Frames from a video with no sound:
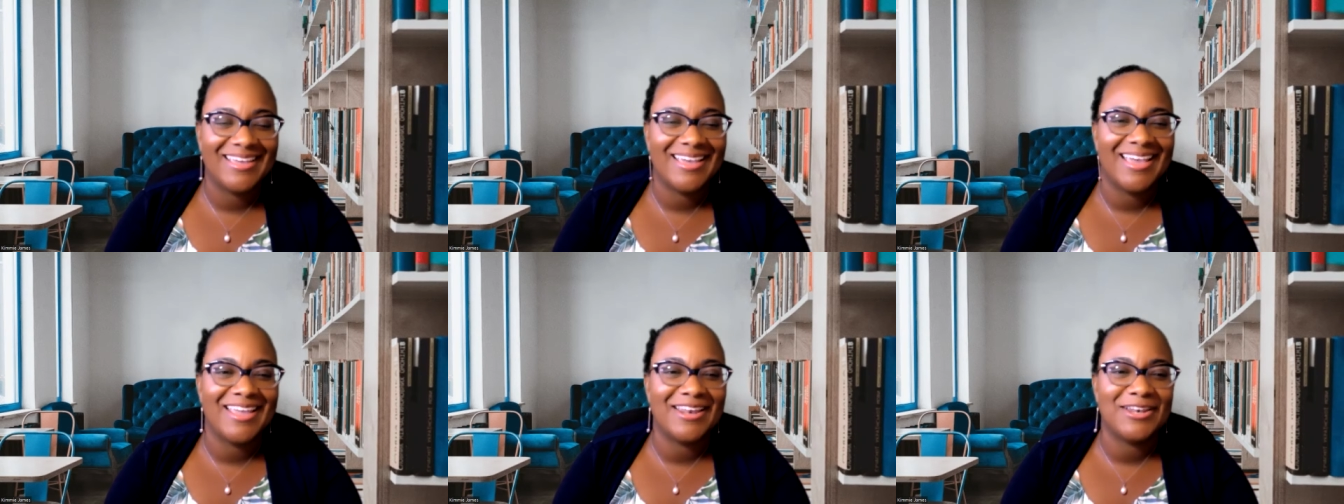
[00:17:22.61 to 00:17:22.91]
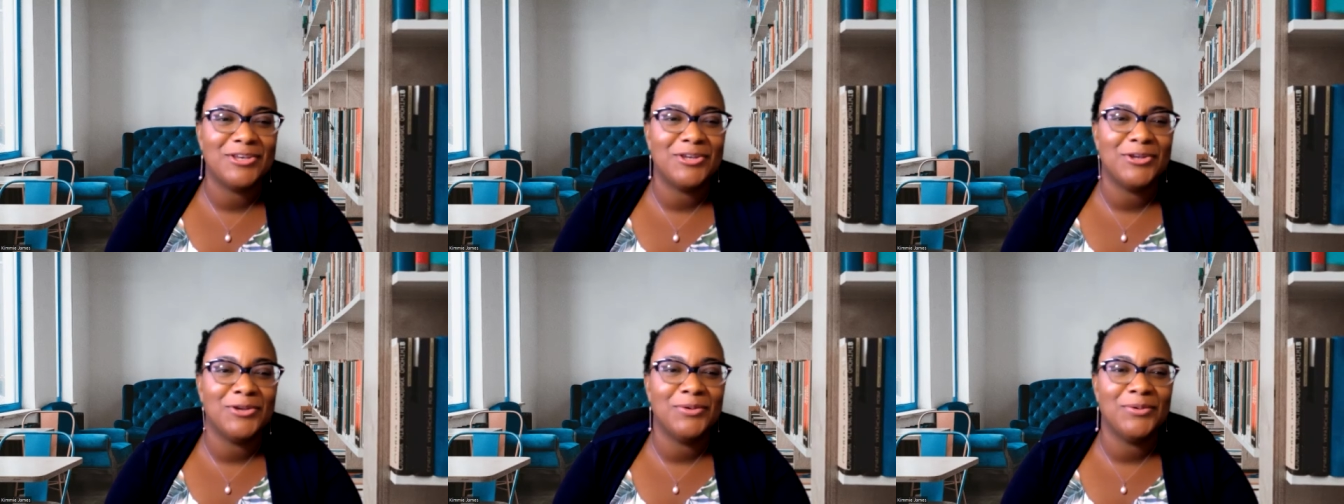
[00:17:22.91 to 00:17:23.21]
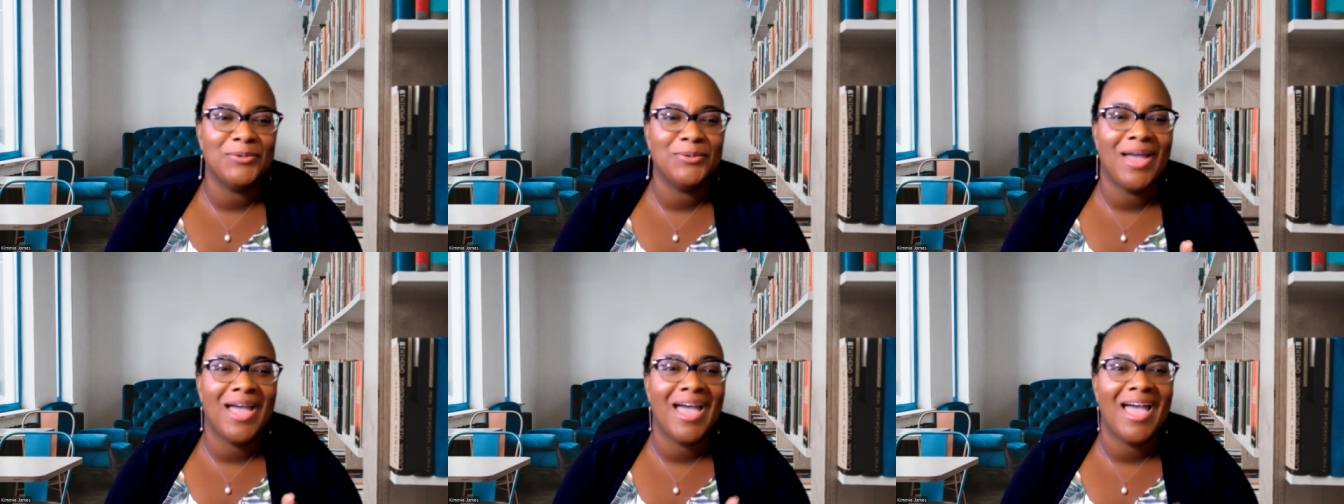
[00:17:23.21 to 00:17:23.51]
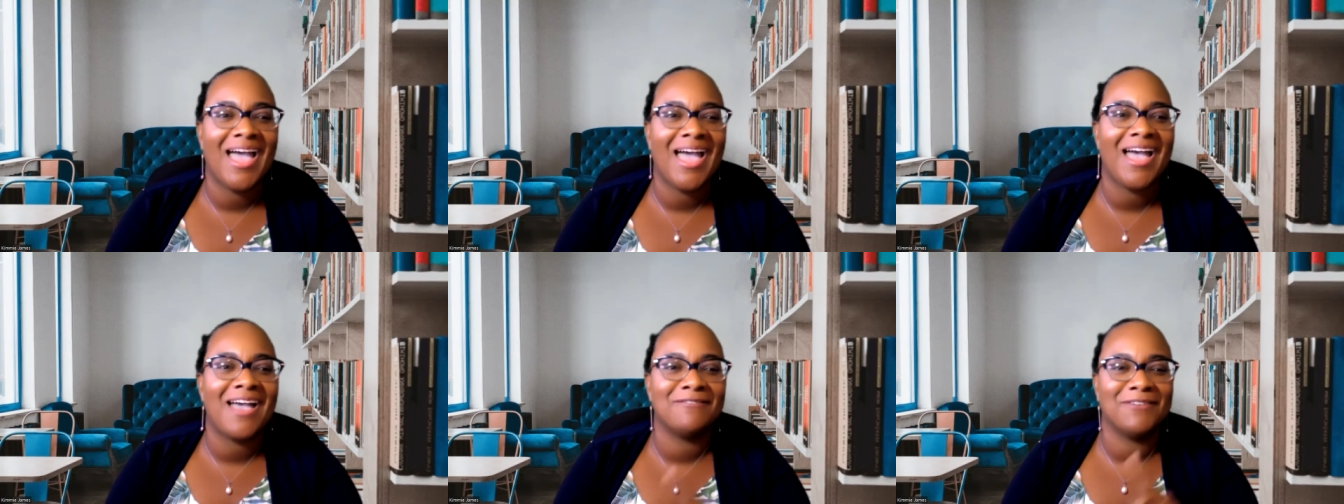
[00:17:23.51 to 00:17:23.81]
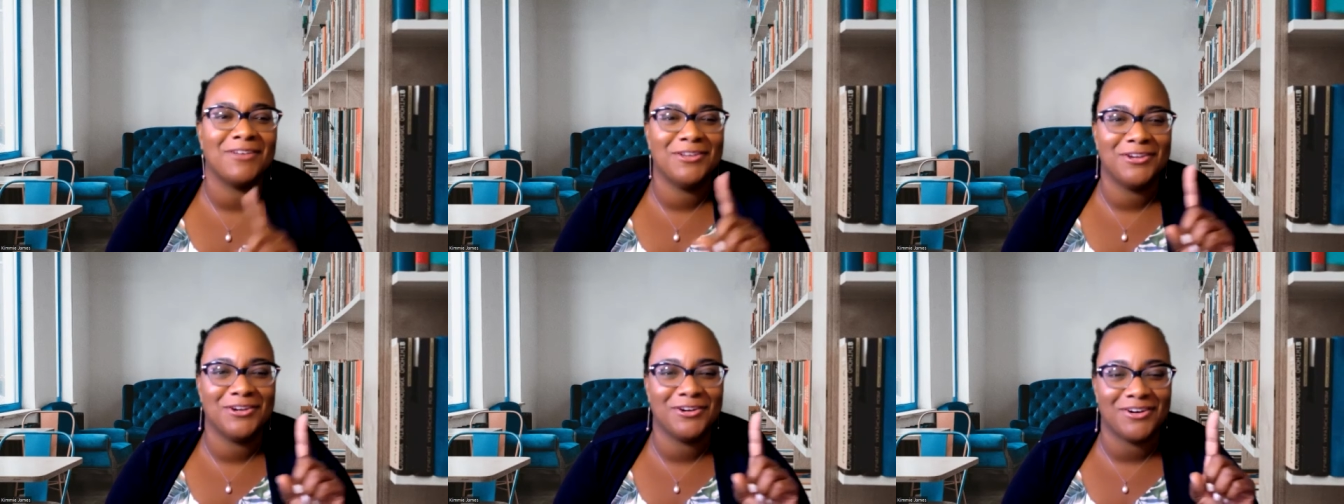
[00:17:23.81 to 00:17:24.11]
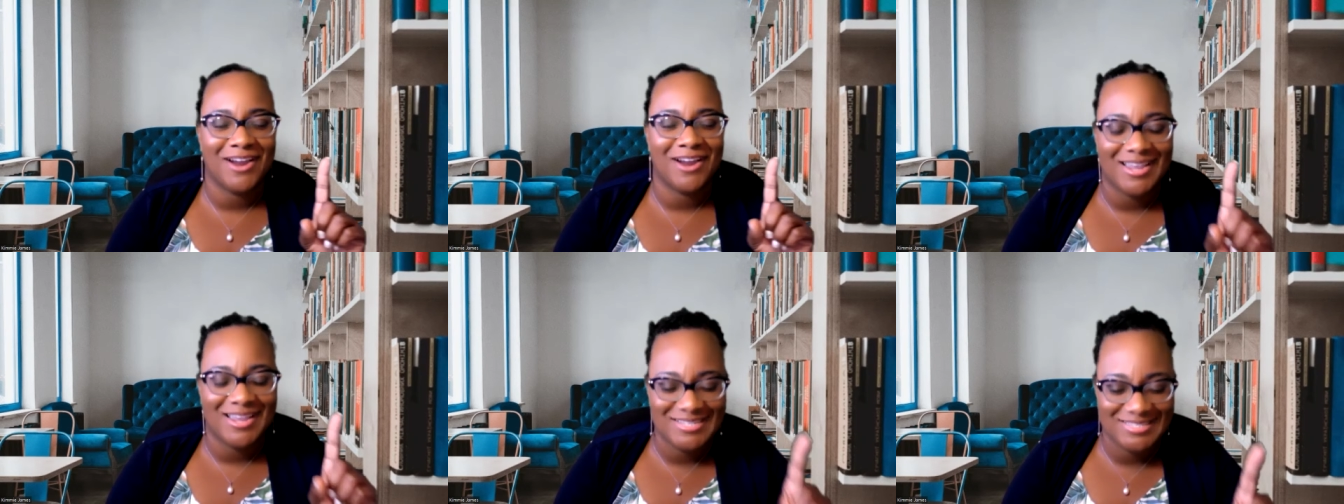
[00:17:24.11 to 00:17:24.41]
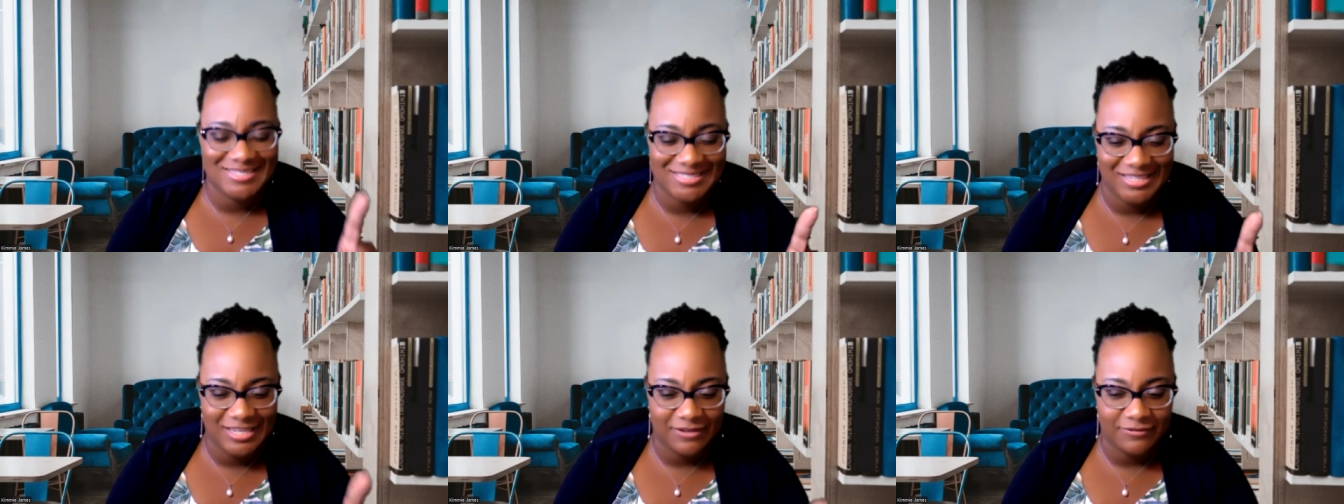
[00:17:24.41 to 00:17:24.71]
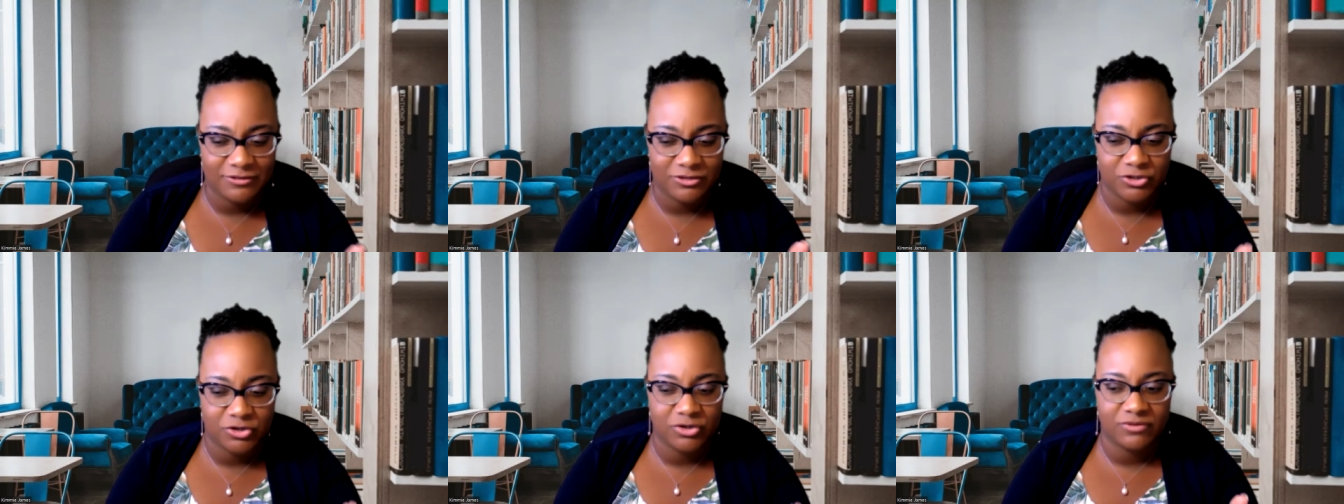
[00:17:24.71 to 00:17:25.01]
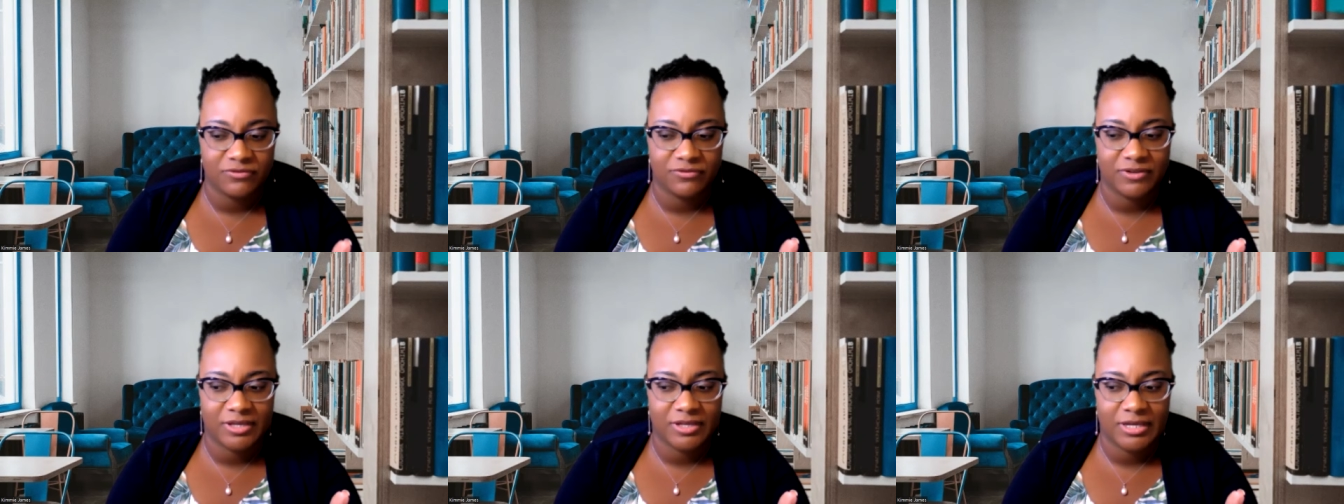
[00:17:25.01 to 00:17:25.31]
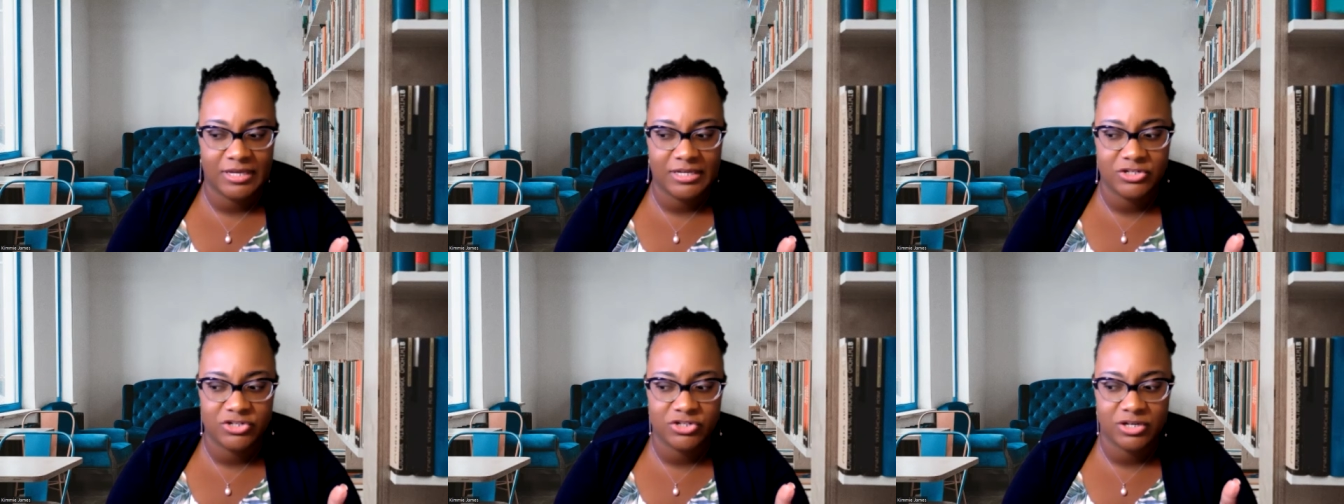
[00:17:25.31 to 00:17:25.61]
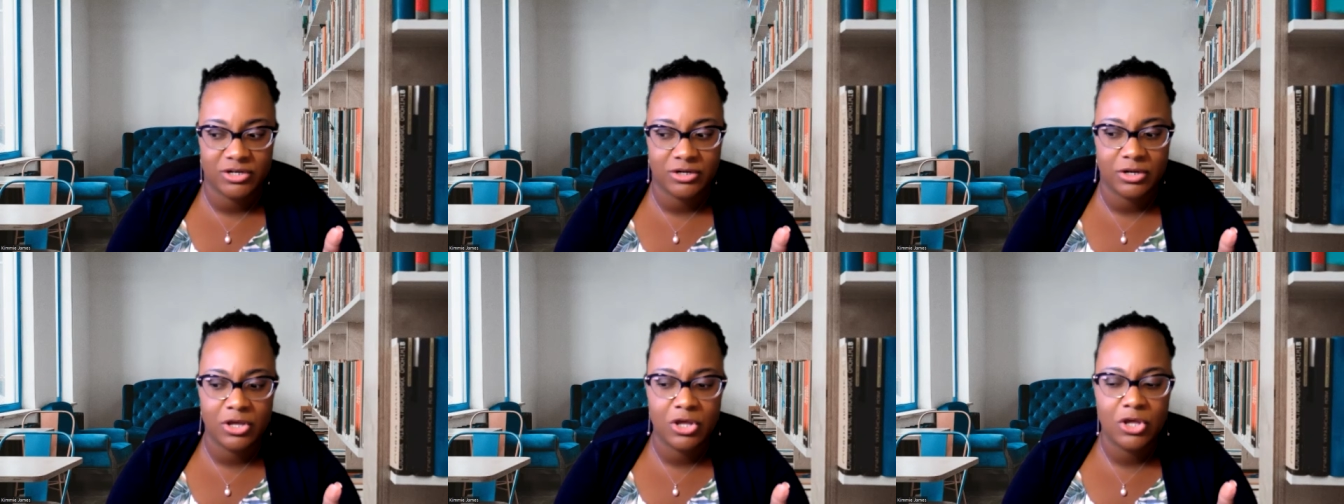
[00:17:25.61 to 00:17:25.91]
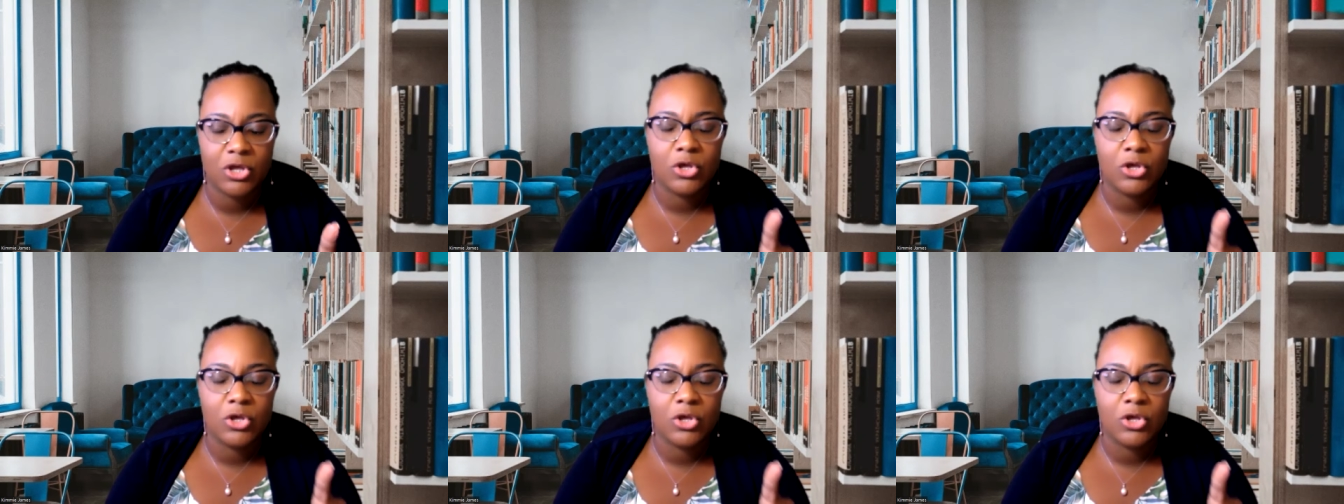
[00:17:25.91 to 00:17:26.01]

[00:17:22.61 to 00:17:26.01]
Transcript: and you have your ICF certification,